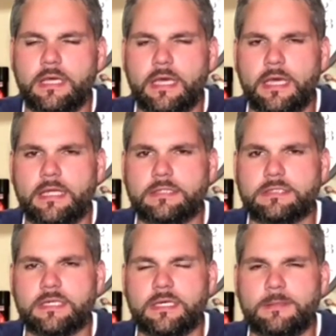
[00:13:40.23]

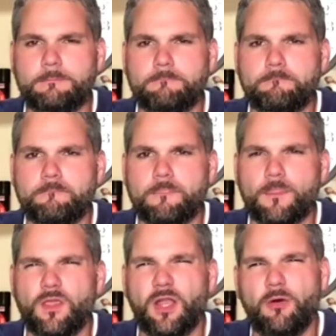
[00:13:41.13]
And
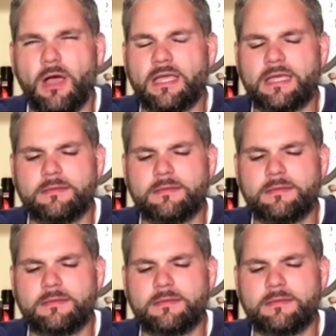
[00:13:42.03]
you know,